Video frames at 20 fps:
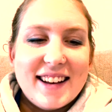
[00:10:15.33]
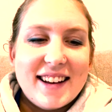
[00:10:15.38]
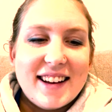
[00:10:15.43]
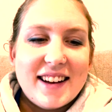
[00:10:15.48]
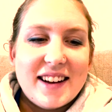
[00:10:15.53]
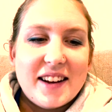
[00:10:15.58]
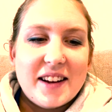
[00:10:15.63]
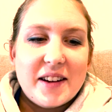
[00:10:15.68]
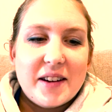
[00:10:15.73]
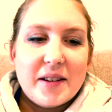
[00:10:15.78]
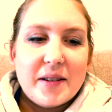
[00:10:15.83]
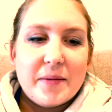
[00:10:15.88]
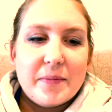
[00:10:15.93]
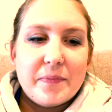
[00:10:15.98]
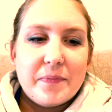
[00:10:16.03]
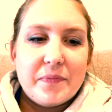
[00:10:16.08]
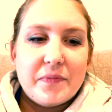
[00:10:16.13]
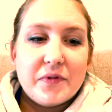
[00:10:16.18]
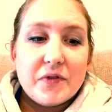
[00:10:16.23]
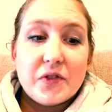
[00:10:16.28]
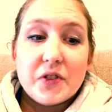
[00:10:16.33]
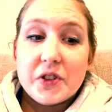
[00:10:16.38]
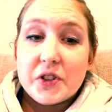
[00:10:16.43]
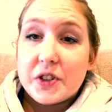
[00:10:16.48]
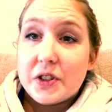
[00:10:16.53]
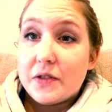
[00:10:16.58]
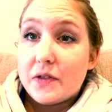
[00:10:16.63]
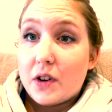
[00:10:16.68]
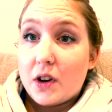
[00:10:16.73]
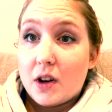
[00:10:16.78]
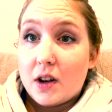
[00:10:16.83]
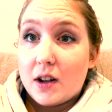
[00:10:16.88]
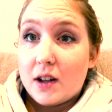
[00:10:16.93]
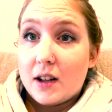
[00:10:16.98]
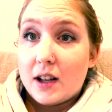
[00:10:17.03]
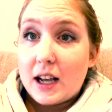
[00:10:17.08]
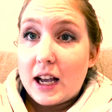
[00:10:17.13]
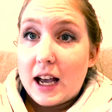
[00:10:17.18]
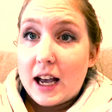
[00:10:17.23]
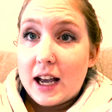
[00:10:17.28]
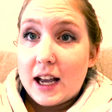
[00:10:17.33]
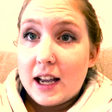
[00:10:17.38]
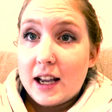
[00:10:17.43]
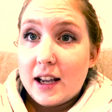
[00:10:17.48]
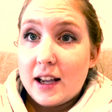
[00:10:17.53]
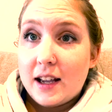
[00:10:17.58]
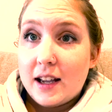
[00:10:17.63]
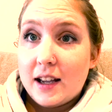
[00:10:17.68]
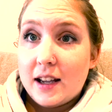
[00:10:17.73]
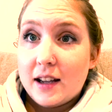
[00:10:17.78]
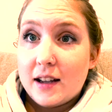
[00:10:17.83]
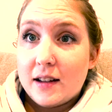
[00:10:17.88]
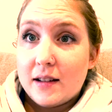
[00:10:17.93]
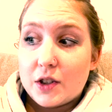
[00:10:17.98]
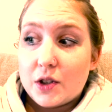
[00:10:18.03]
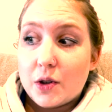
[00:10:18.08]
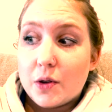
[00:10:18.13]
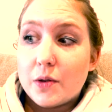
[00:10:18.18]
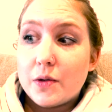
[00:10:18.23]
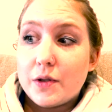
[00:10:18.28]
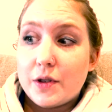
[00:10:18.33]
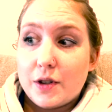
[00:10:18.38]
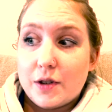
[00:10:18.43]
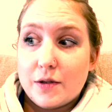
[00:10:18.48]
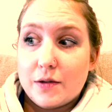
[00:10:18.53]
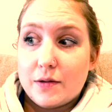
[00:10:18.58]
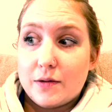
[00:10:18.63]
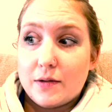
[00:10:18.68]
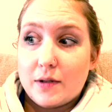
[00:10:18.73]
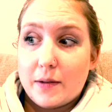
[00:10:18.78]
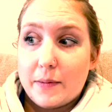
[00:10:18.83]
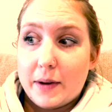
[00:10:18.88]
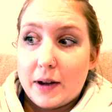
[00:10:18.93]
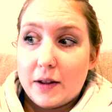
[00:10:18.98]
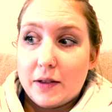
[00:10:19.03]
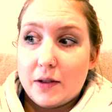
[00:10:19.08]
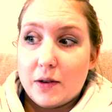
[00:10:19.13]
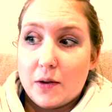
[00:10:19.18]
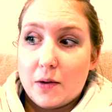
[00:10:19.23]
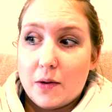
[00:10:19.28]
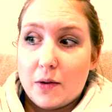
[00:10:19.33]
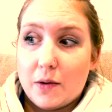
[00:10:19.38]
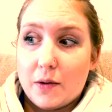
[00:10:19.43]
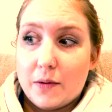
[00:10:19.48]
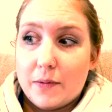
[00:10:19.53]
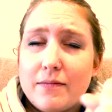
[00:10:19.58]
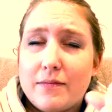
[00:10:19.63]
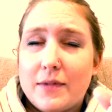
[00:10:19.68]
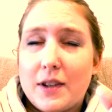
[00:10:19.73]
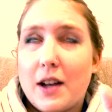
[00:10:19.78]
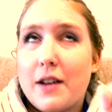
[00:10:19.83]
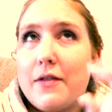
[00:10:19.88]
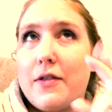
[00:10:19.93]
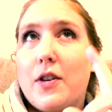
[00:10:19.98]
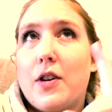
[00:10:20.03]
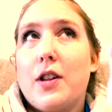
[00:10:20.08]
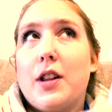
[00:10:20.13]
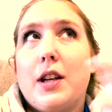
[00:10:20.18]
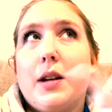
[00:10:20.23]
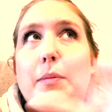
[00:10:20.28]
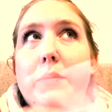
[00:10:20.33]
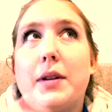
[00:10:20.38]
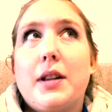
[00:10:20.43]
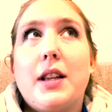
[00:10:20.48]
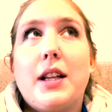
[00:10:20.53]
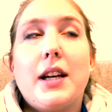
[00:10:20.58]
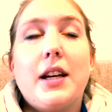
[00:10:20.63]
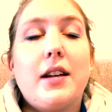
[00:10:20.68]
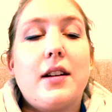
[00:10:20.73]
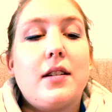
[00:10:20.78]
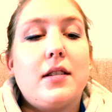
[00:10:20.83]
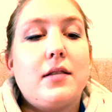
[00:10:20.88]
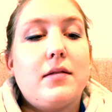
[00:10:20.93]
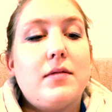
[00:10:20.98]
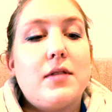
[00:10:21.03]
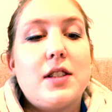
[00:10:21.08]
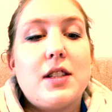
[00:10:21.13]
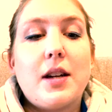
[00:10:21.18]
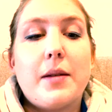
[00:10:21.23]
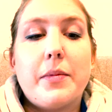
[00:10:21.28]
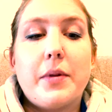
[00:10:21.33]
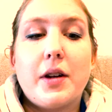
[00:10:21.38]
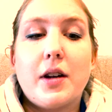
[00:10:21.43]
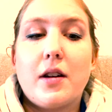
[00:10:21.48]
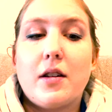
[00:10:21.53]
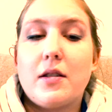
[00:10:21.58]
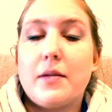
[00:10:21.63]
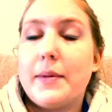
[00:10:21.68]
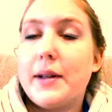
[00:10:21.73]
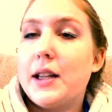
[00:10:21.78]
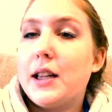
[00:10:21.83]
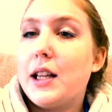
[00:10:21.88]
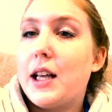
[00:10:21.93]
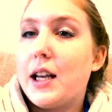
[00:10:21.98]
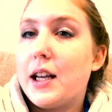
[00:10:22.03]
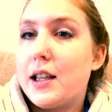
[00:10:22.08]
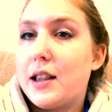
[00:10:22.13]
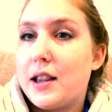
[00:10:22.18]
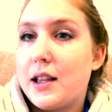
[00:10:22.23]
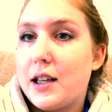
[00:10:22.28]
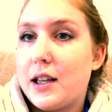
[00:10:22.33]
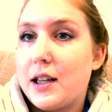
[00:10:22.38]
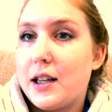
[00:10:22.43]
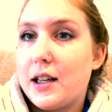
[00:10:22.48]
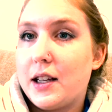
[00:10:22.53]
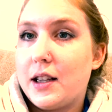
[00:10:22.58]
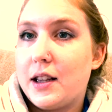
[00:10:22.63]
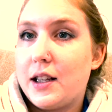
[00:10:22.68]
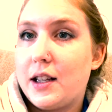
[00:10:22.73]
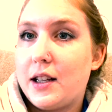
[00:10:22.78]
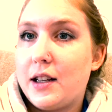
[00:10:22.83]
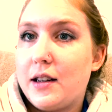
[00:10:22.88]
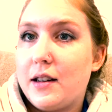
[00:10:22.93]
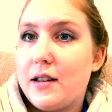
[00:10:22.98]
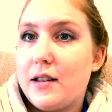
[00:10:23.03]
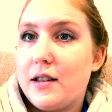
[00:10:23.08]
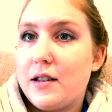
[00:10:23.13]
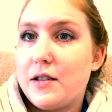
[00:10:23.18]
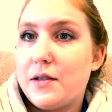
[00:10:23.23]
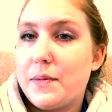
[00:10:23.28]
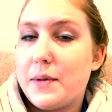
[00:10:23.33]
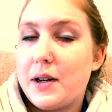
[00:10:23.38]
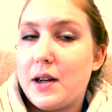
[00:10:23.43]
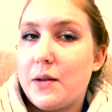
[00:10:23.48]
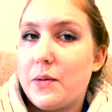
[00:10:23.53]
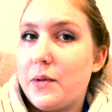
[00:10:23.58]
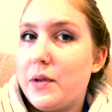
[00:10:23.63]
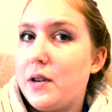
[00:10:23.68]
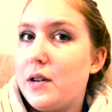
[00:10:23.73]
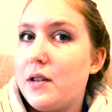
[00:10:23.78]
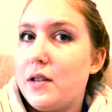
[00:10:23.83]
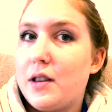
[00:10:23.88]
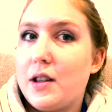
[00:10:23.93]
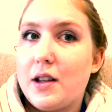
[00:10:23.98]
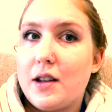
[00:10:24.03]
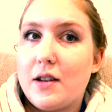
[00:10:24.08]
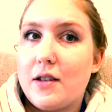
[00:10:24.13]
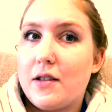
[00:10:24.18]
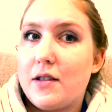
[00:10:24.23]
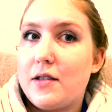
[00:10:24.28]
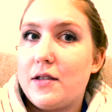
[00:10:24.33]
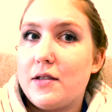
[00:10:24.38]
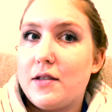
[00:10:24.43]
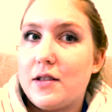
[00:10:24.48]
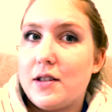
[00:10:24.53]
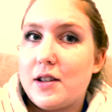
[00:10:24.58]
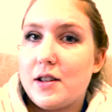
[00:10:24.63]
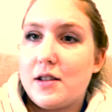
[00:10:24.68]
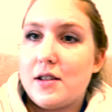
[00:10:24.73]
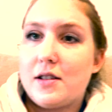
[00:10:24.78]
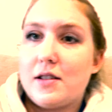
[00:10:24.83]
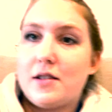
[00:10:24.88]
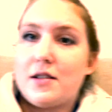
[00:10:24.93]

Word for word: Um, first of all, I told you about the whole, not falling, but like stumbling onto my leg thing. And then there's been a weird thing on the